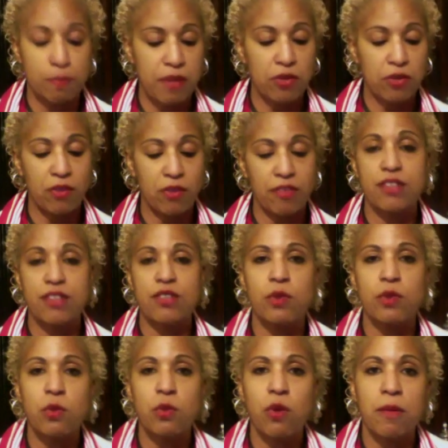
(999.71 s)
on things that we
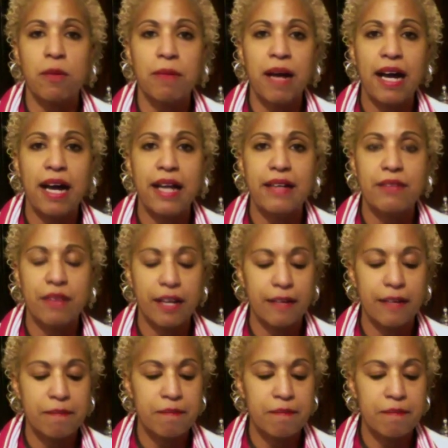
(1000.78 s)
want to buy, right?